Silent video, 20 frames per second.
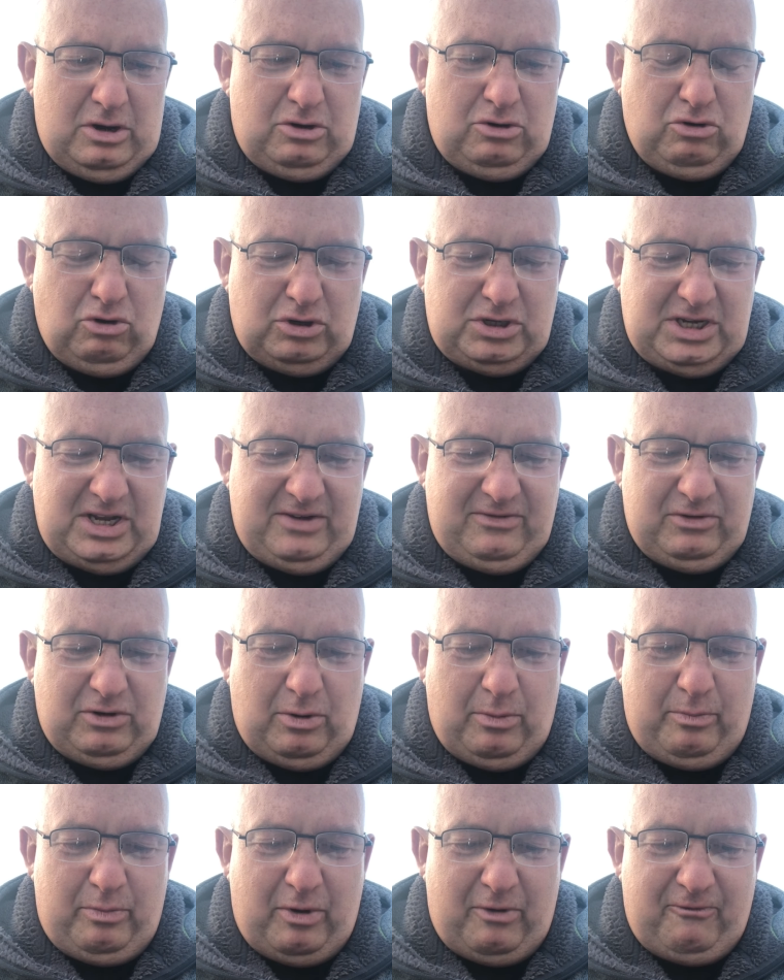Not even
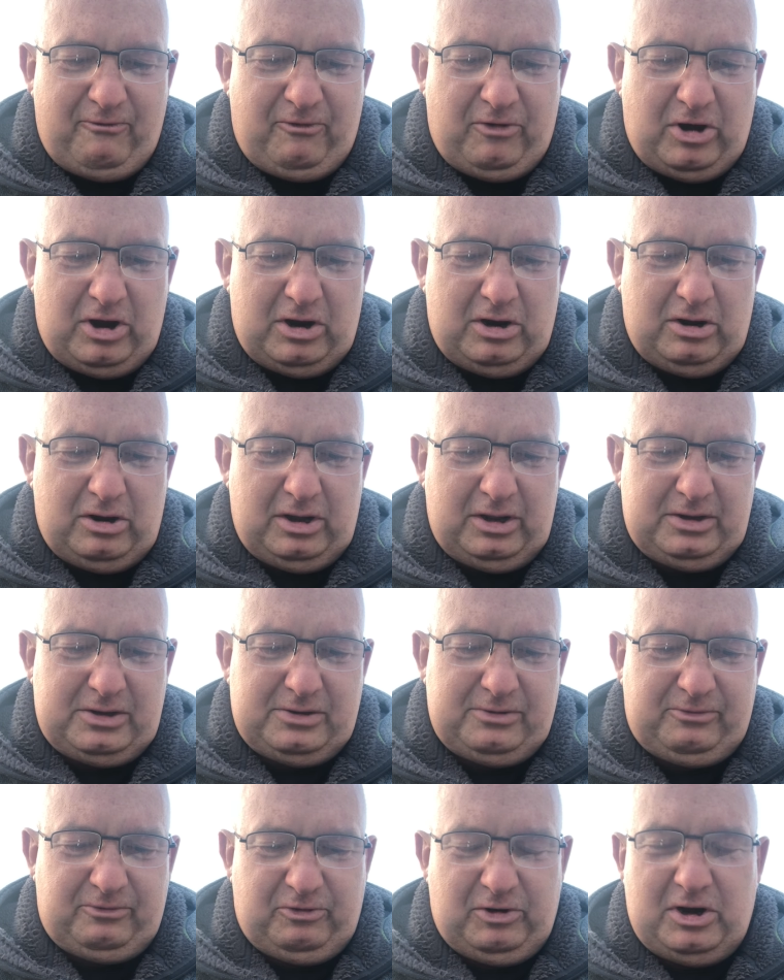on bonfire night,
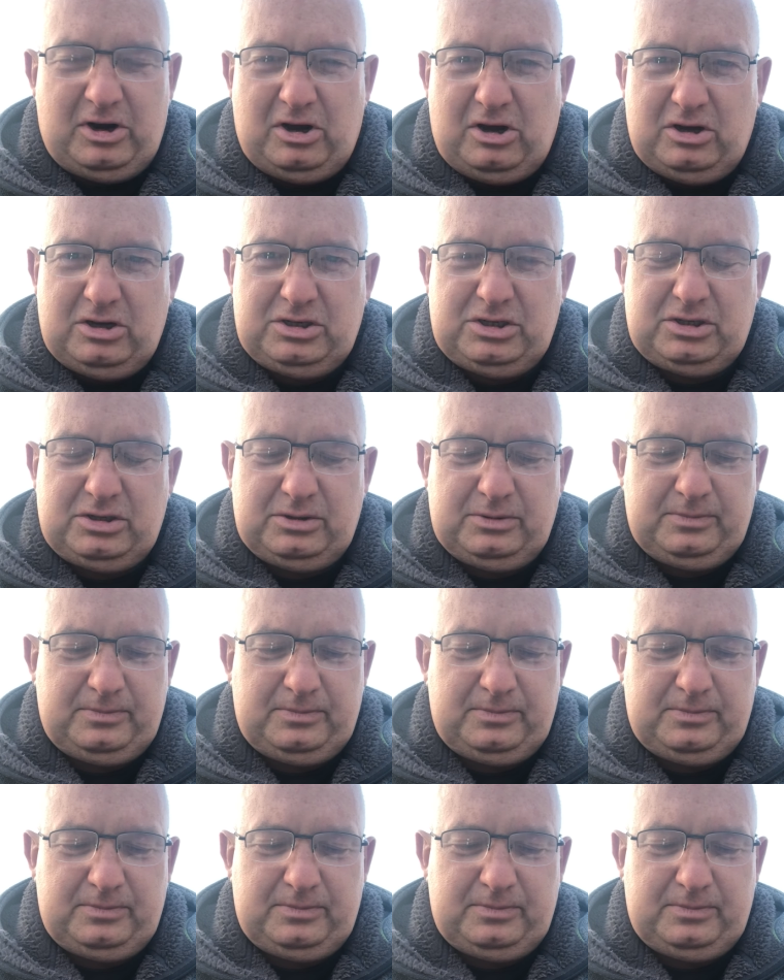Fred asked.